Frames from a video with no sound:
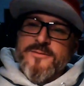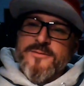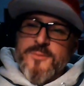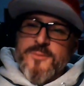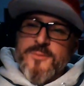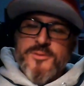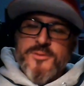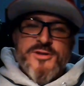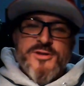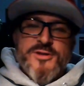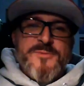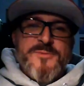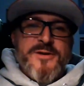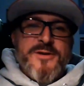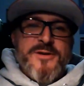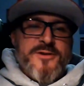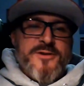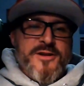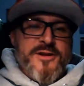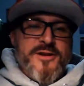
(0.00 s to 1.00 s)
at the voltage
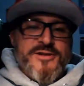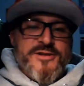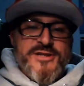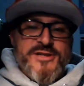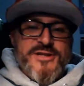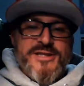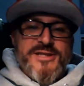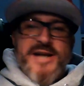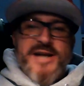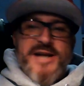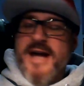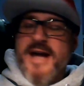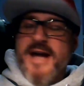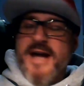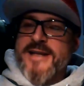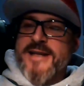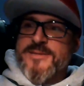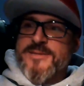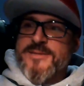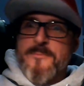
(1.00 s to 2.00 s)
meter on the
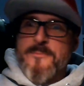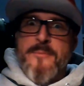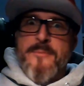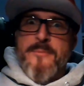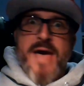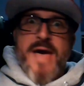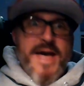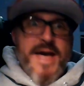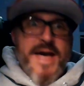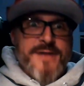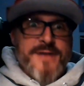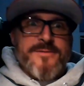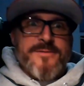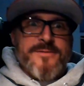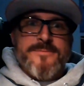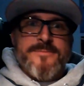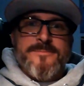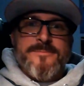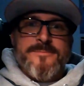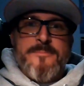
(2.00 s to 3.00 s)
GTI, and it's
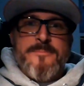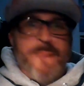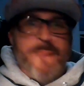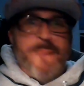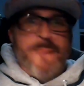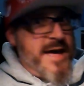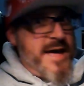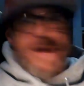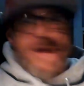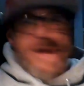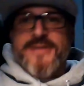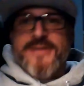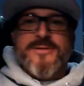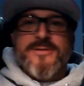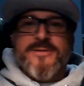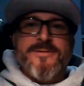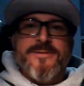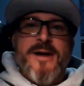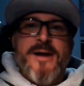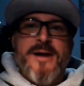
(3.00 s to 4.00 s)
pegged.